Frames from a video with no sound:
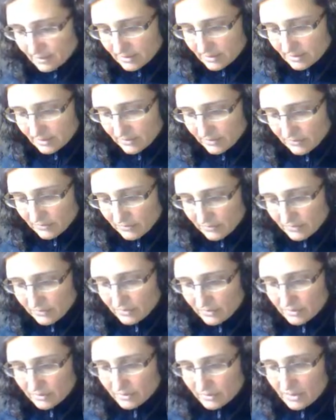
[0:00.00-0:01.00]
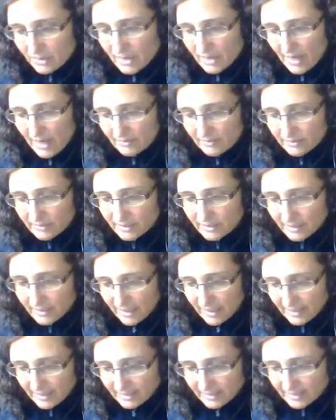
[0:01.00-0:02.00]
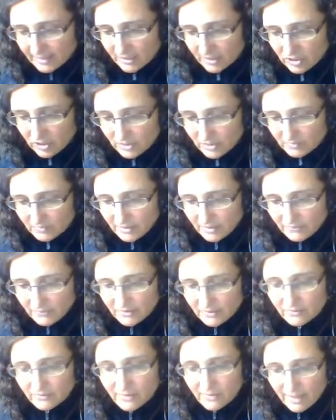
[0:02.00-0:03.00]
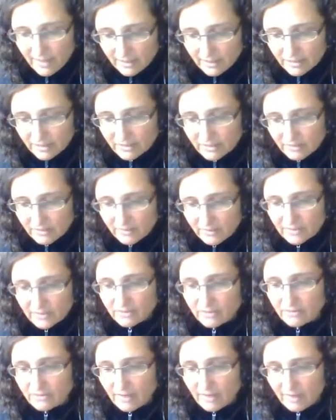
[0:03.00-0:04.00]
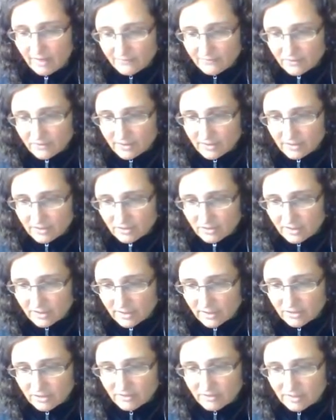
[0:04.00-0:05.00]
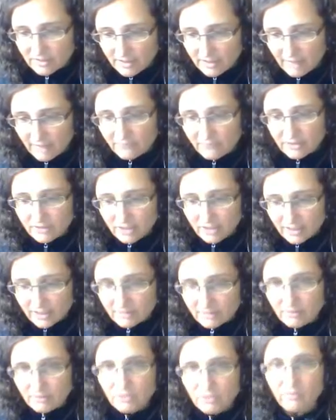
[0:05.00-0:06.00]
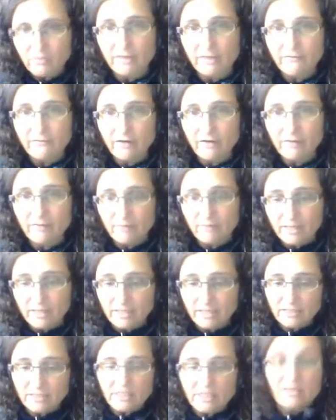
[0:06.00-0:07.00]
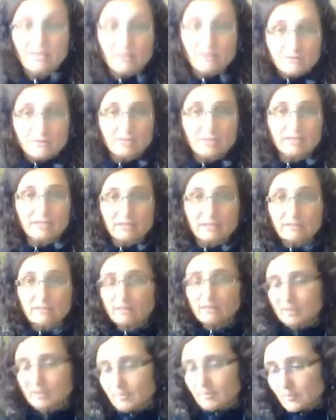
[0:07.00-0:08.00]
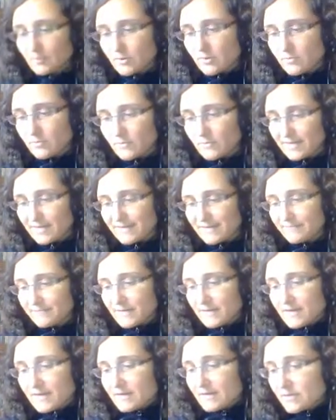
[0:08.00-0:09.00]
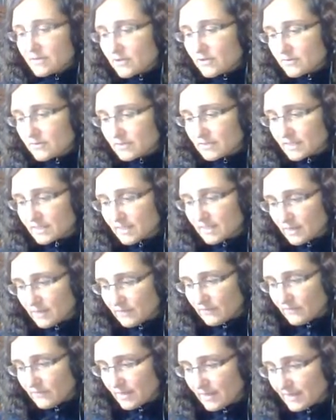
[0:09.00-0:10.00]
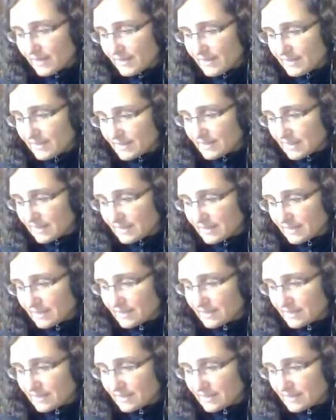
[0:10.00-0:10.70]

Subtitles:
So that was nice. In terms of, so next you go into, so after the introductory stuff, which takes about 25 minutes, which is appropriate, you go into clarifying and assessing